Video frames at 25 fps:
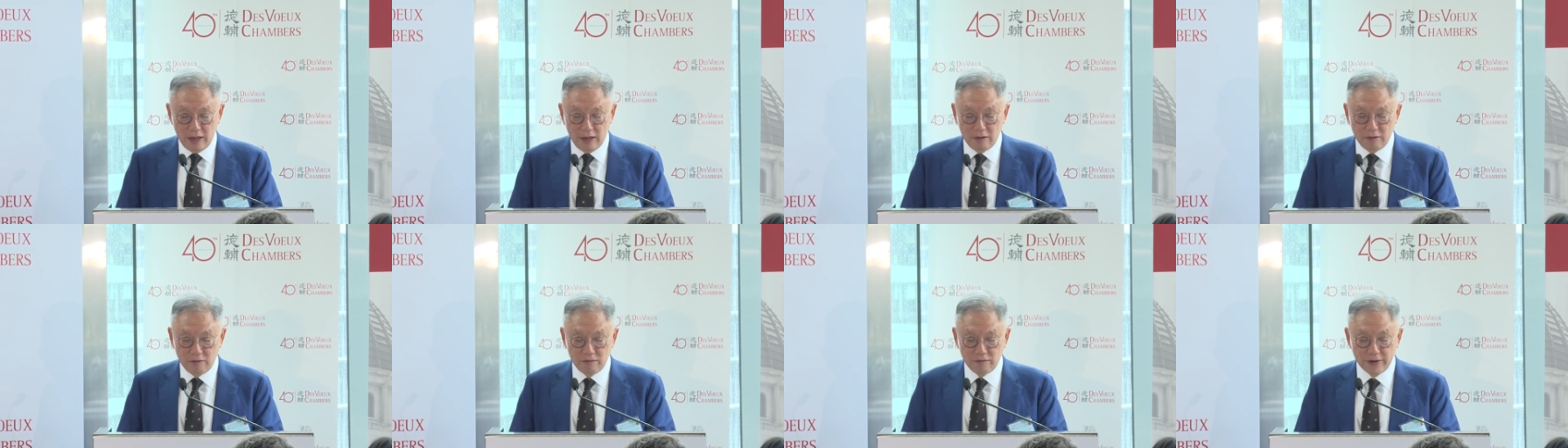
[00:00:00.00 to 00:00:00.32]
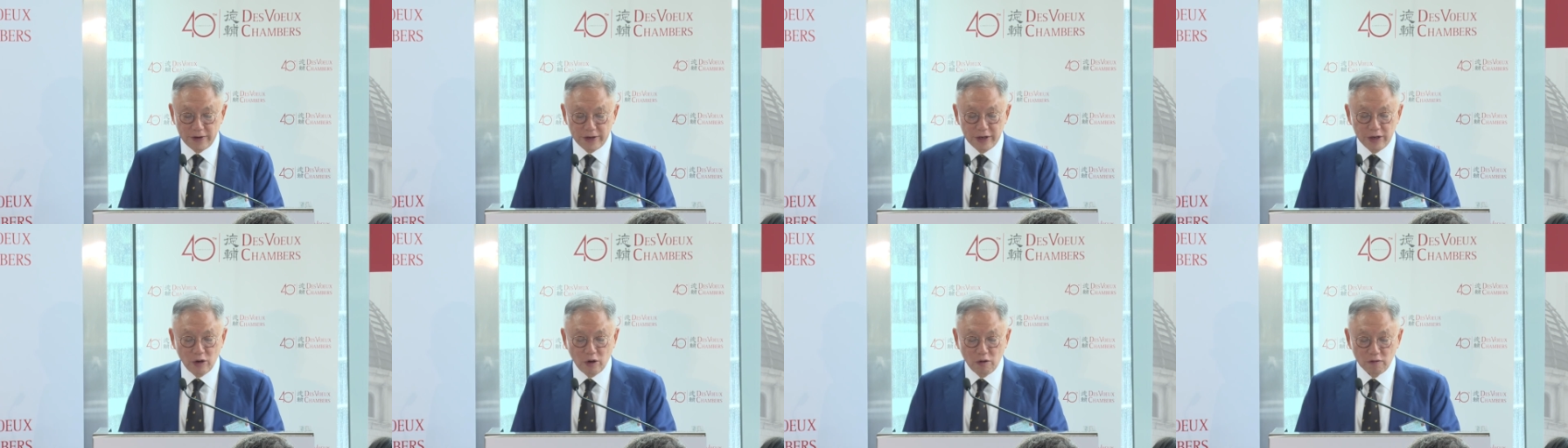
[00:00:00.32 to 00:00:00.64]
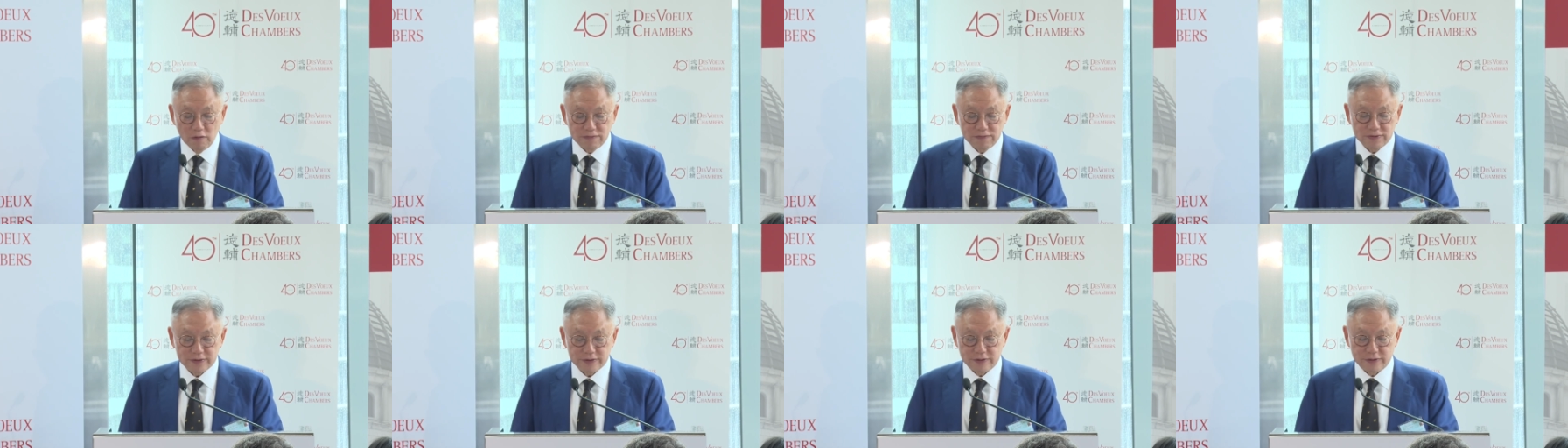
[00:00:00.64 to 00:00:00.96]
Very
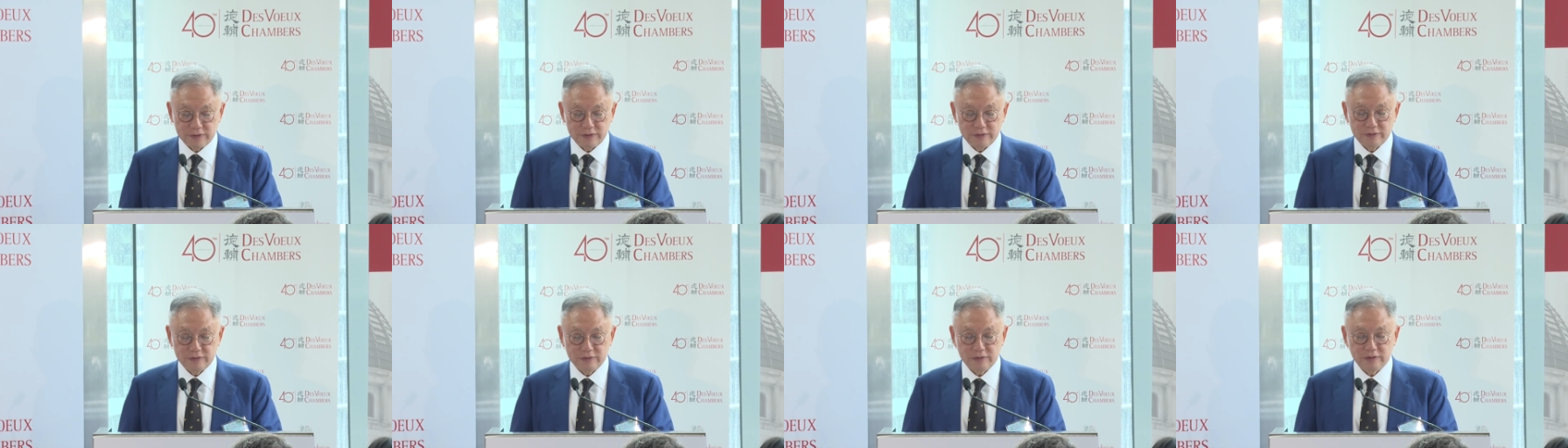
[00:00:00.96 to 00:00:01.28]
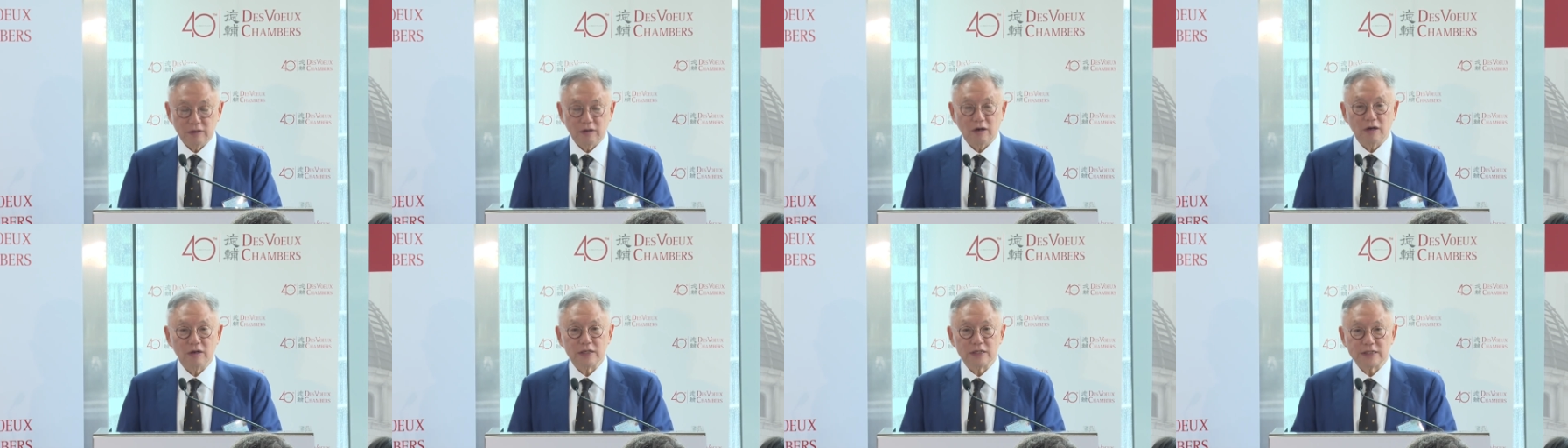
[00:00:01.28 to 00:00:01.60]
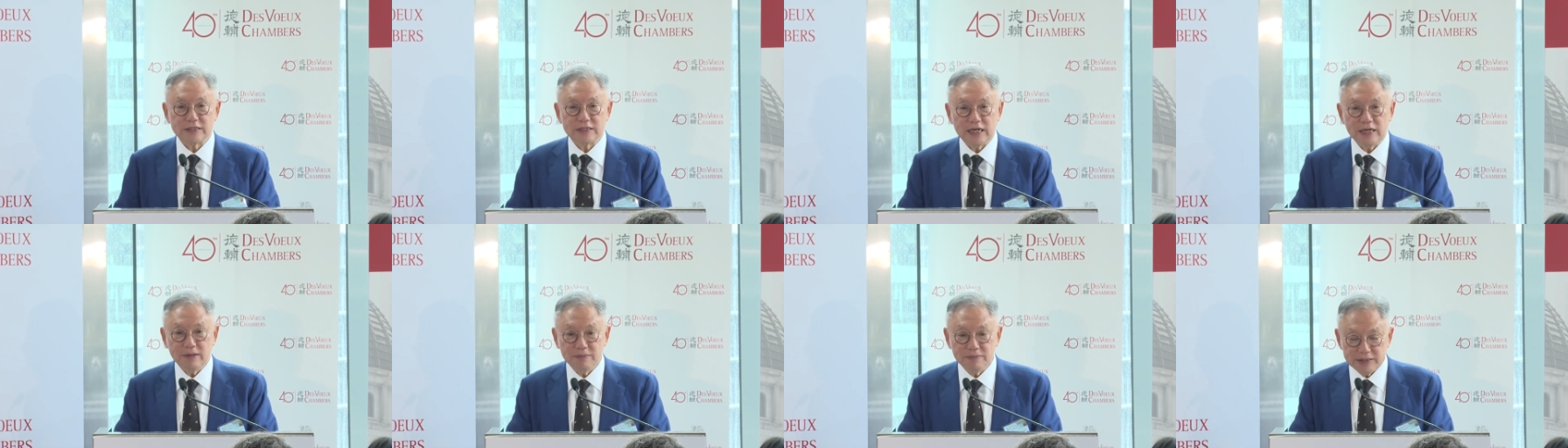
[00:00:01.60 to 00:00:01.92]
often, on the
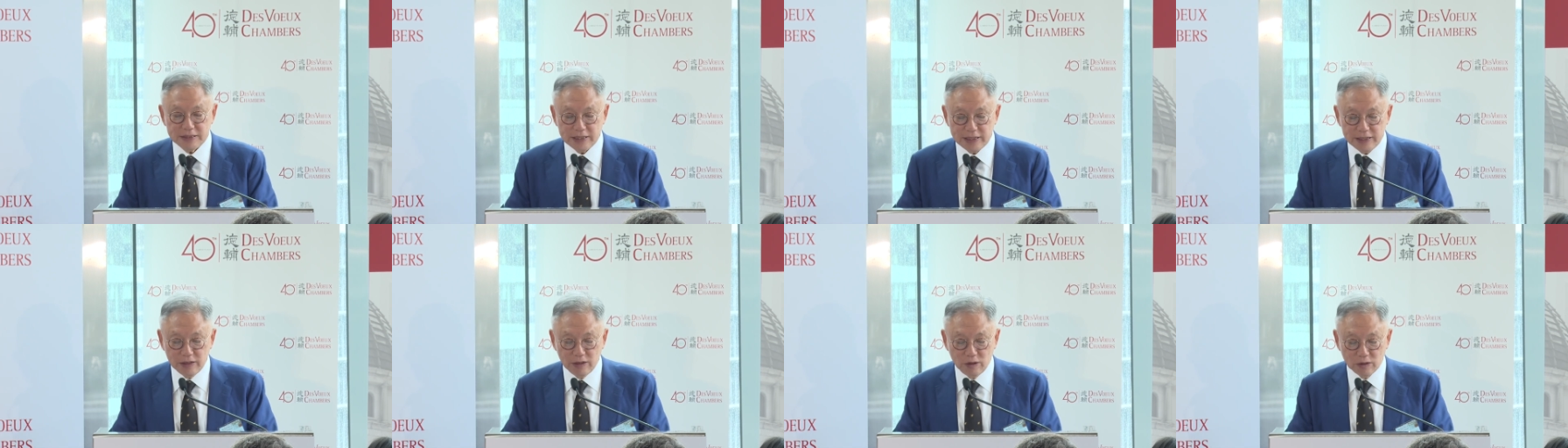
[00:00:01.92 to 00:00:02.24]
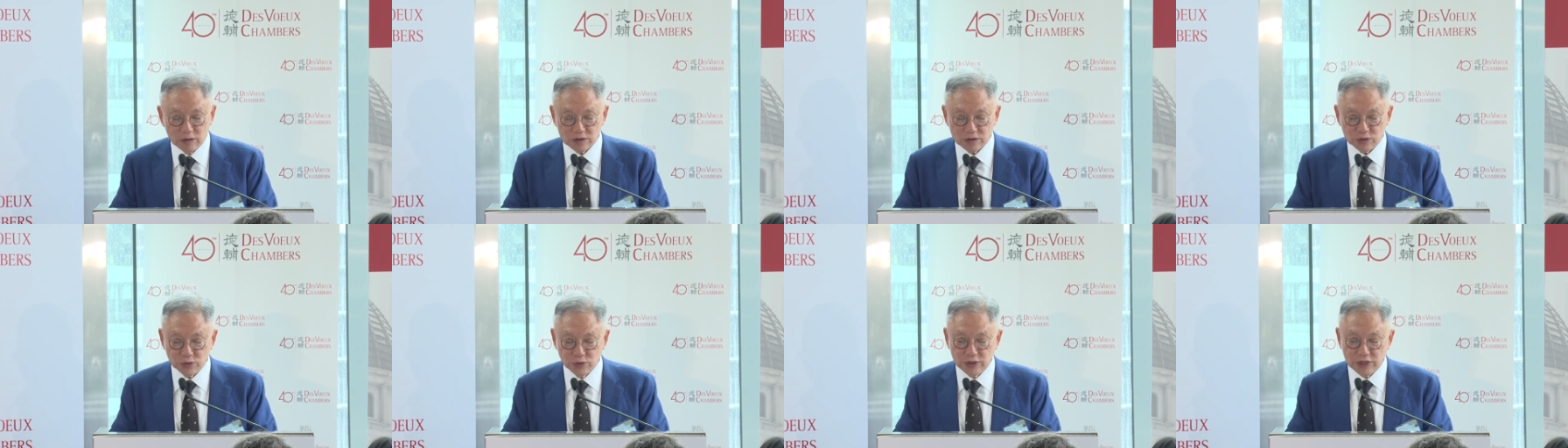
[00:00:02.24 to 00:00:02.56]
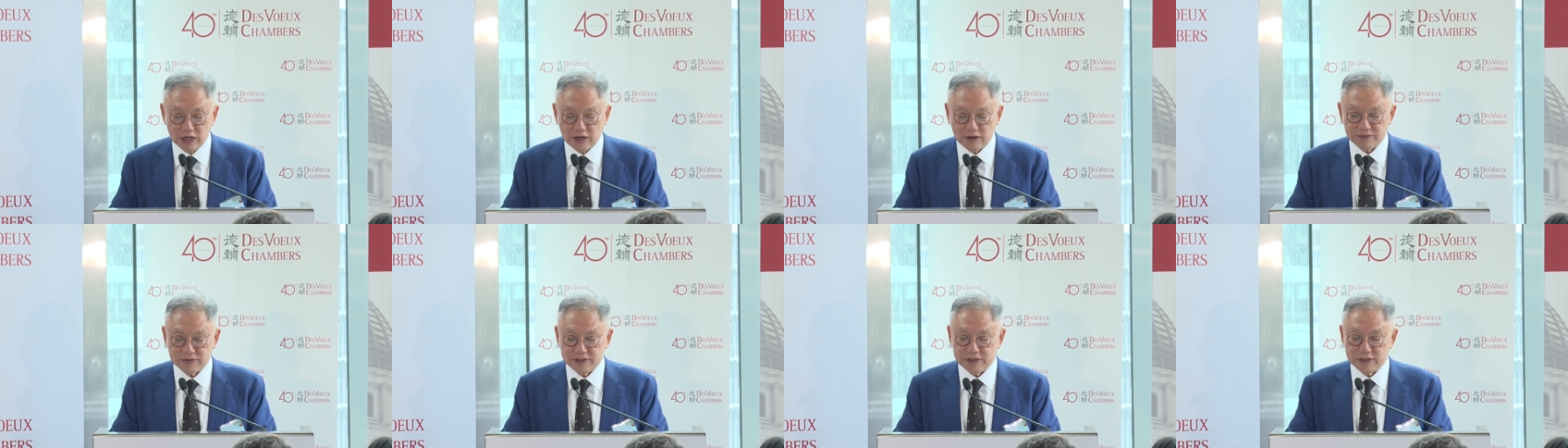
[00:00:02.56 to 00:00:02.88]
same day or soon
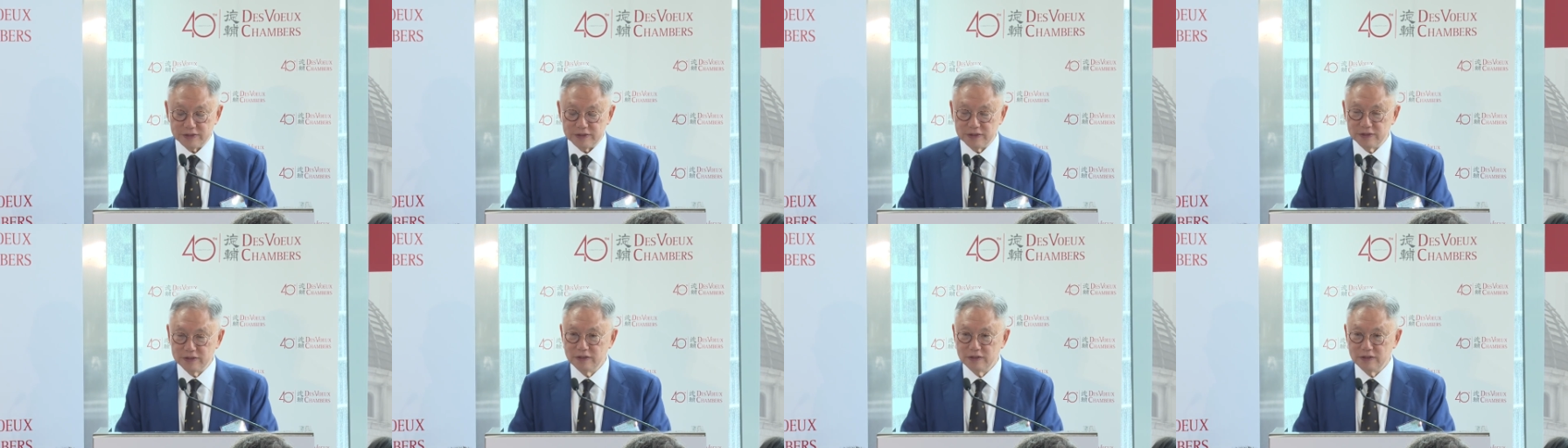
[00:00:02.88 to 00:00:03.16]
after,